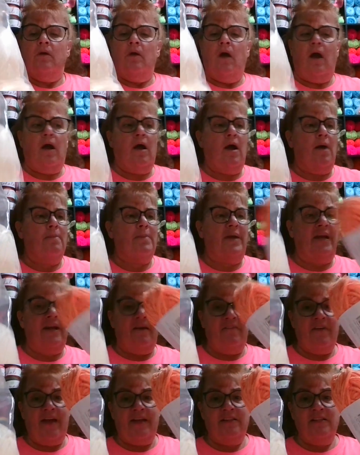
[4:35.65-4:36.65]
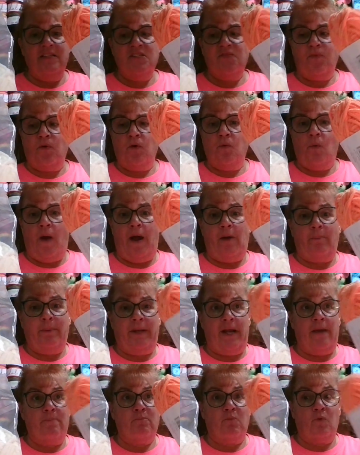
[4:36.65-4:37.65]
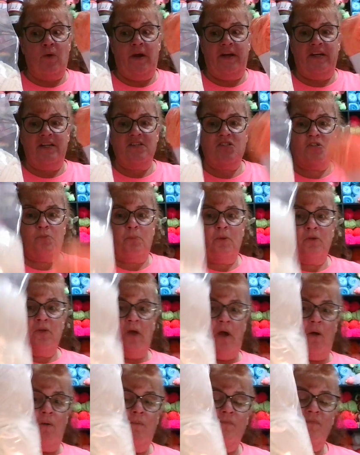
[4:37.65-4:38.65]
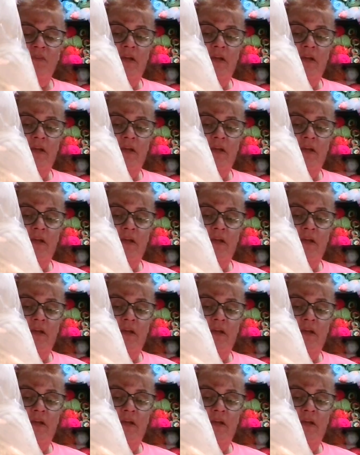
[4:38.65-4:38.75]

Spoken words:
And I've had these for a while, but I'm running super low.